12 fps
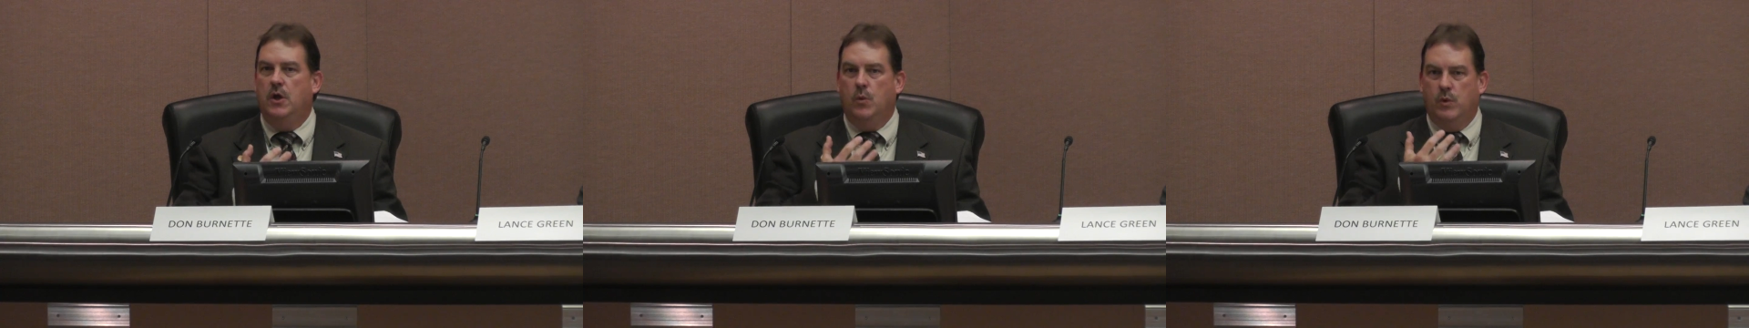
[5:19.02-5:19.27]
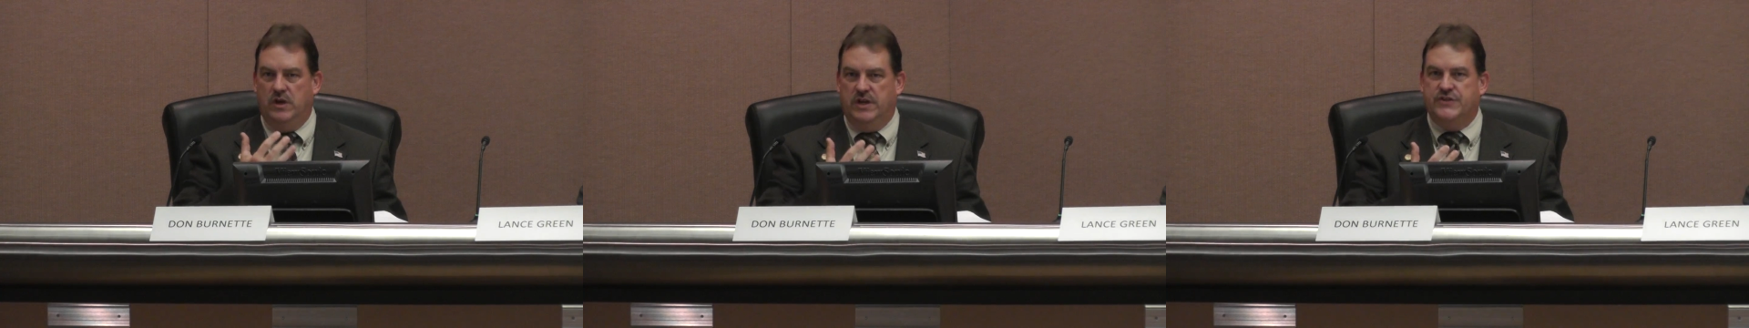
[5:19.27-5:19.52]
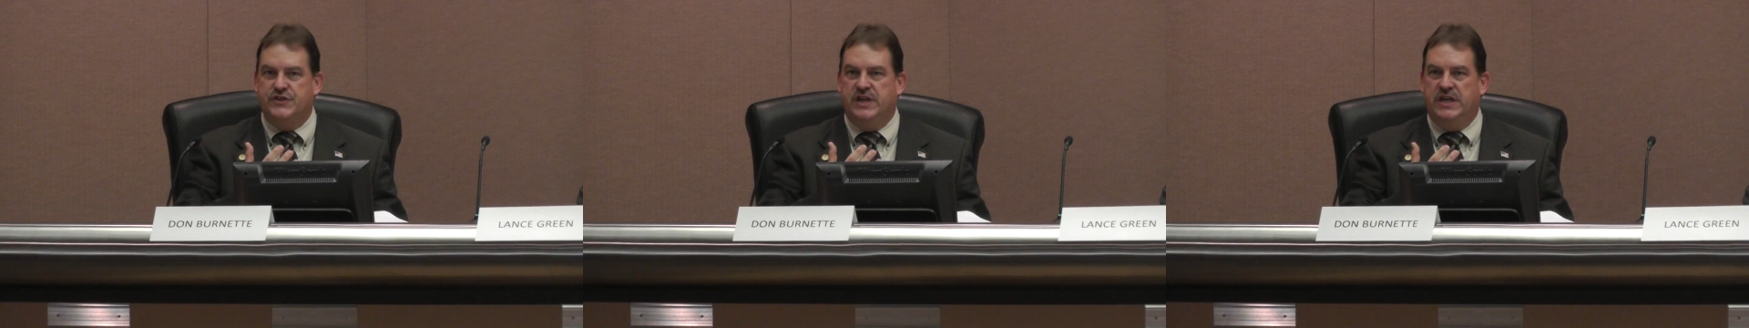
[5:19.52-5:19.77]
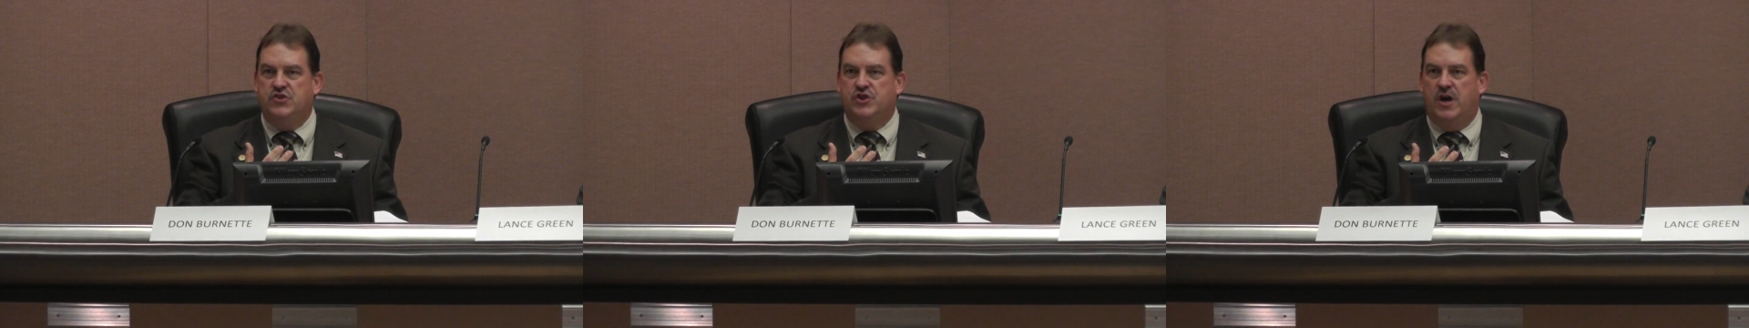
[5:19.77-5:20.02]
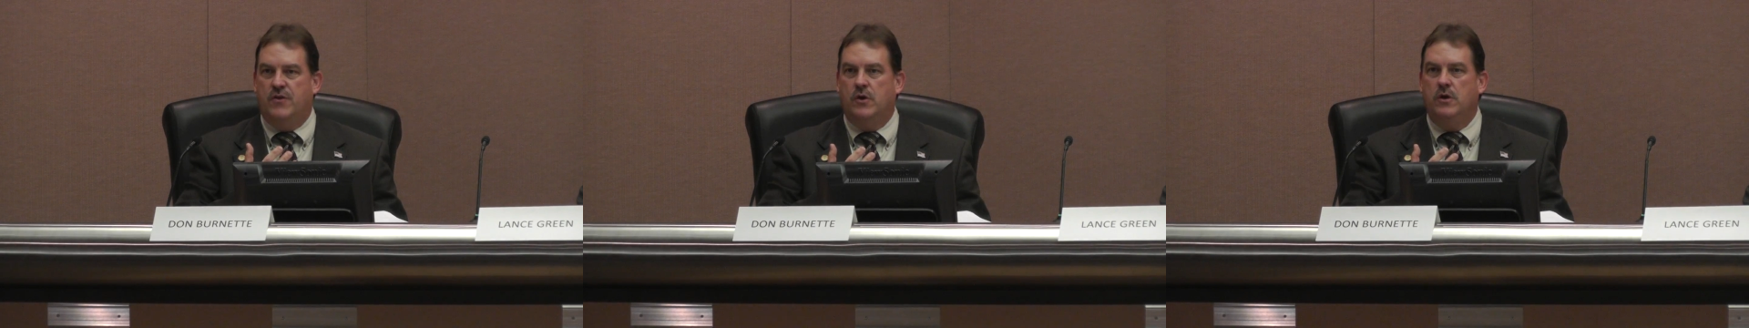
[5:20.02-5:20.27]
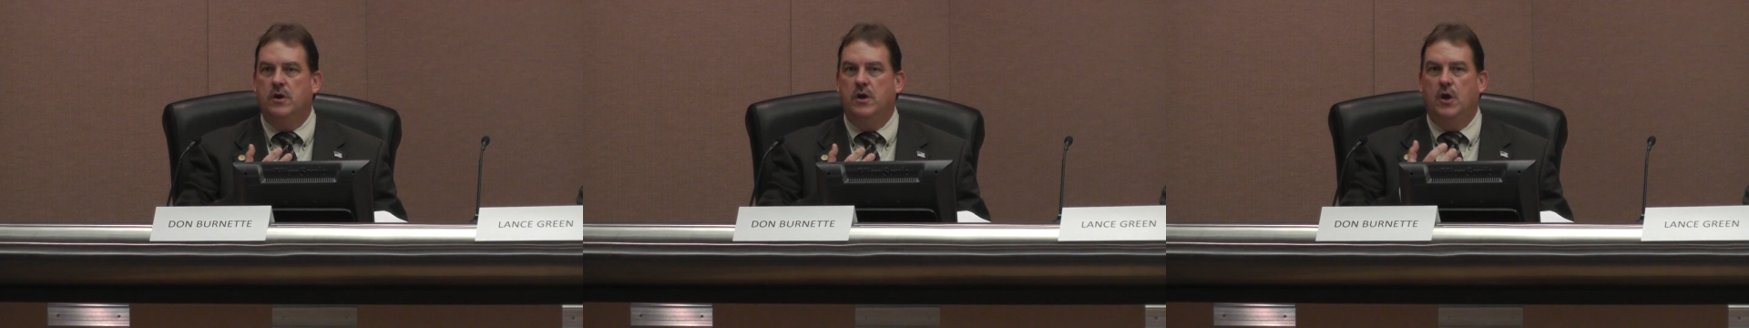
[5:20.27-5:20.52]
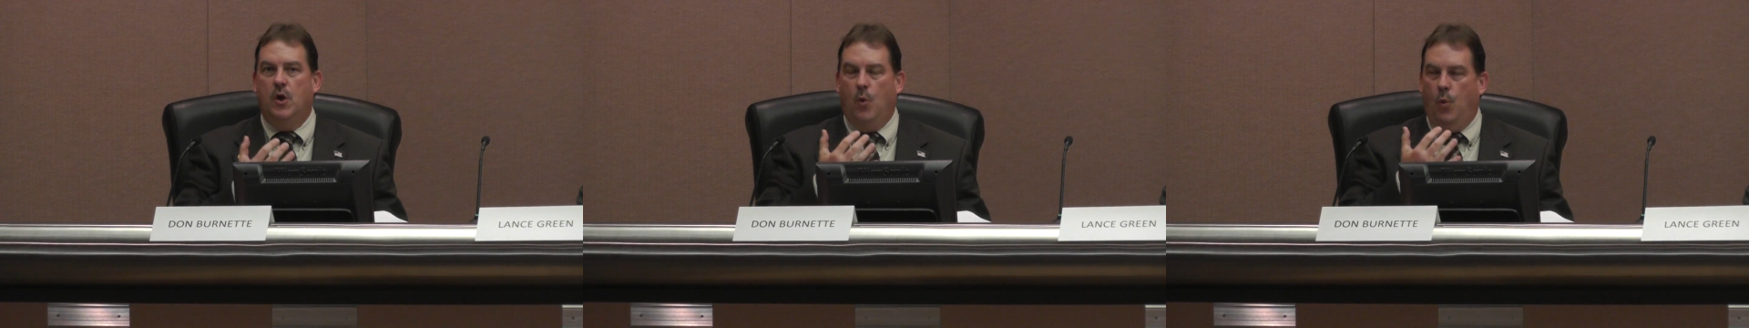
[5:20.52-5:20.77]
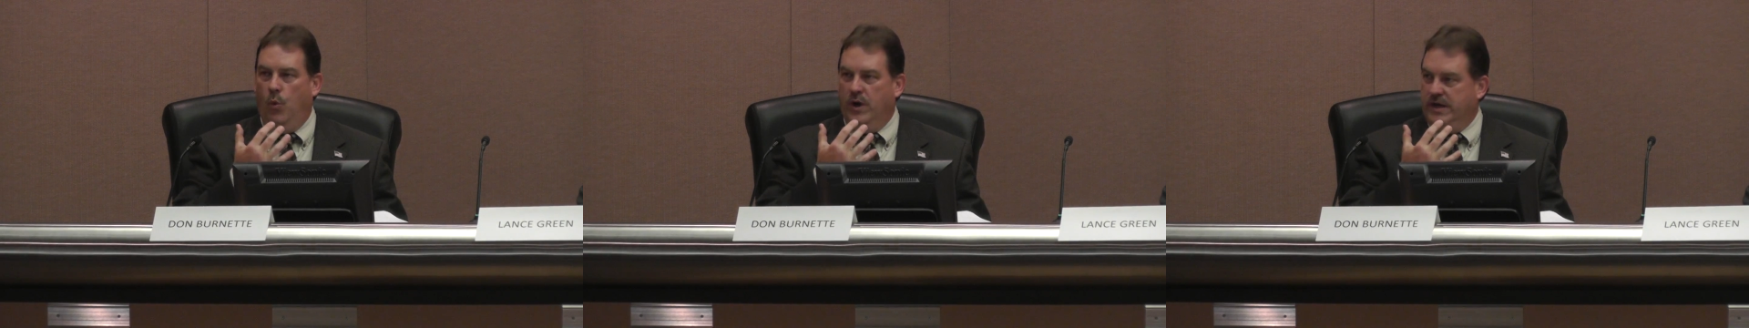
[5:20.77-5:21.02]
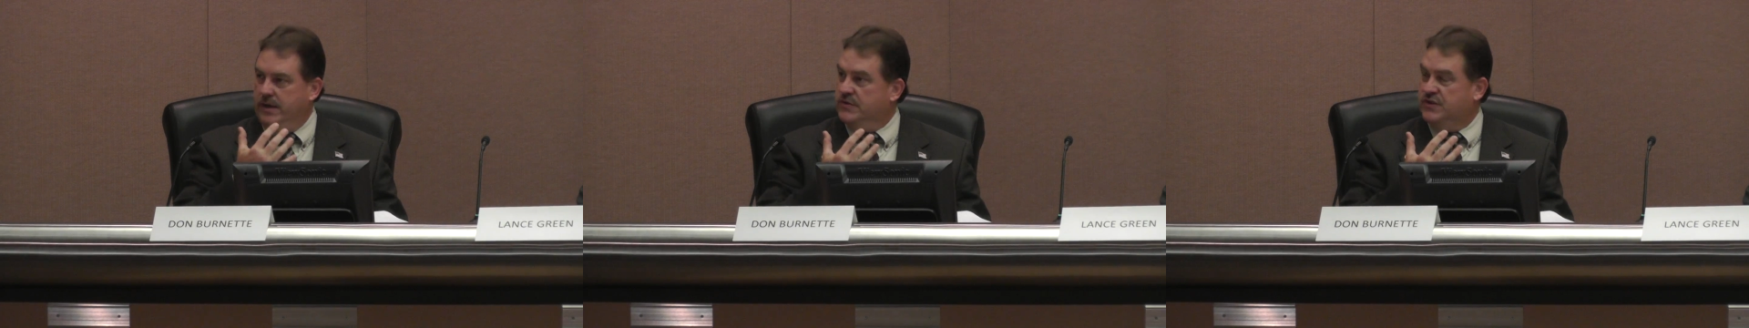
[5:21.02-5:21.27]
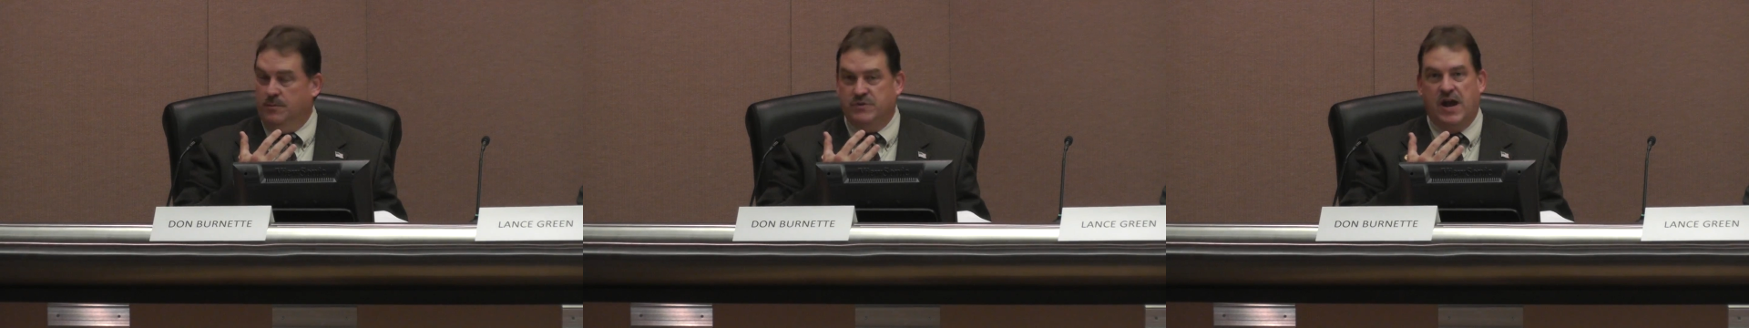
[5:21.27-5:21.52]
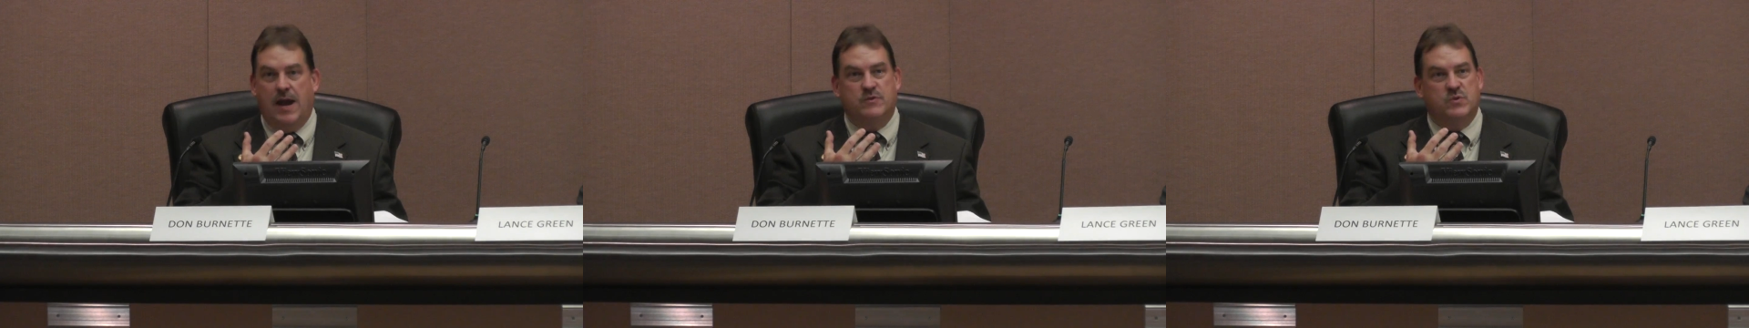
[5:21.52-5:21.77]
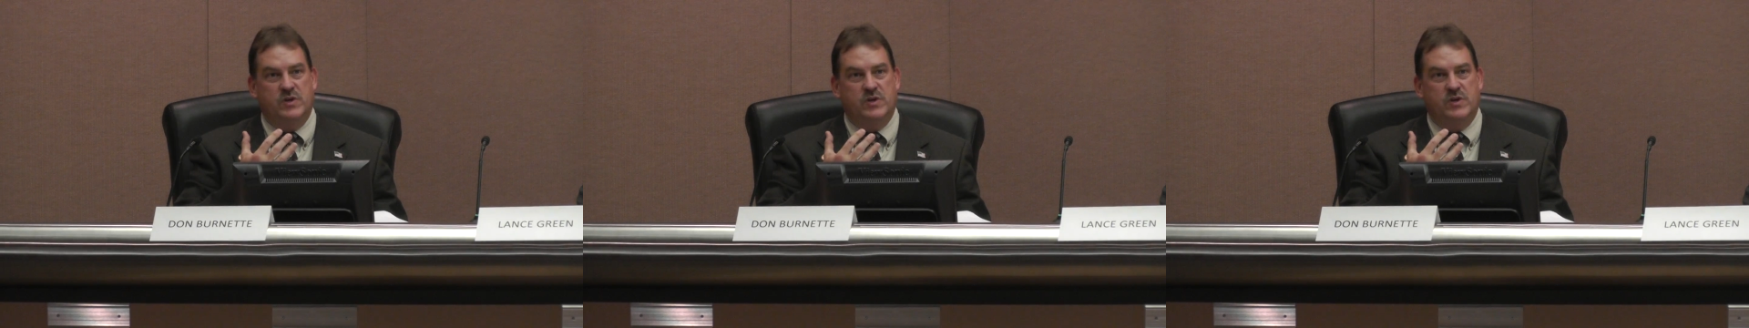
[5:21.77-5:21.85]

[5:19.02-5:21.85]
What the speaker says: we listen to each other, sometimes